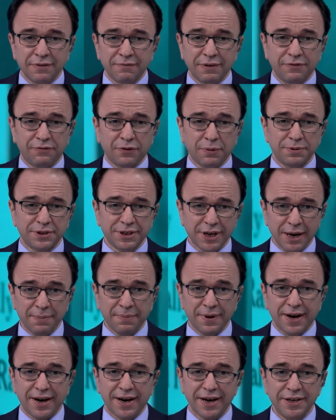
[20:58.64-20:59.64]
Well, from
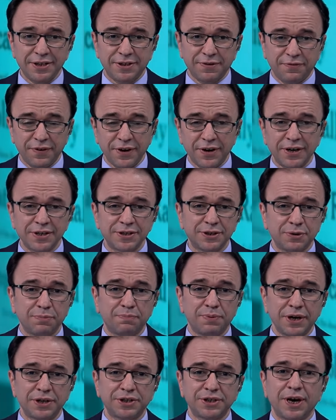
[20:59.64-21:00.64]
cyber interference to
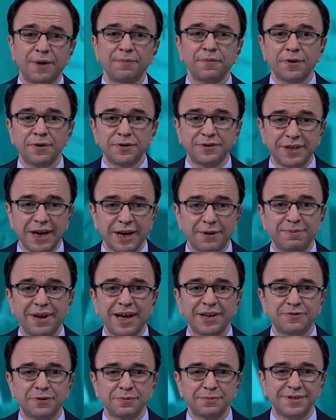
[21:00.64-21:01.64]
pressure on tech
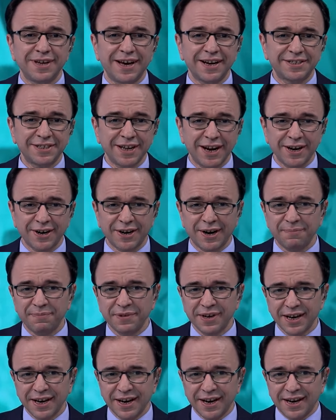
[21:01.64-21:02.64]
platforms like Telegram,
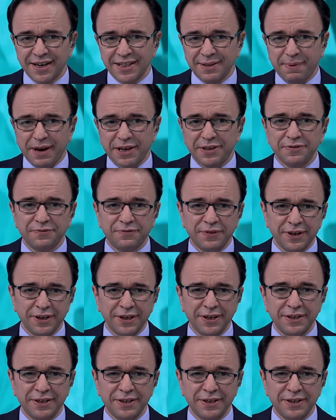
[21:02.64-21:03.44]
the battlefield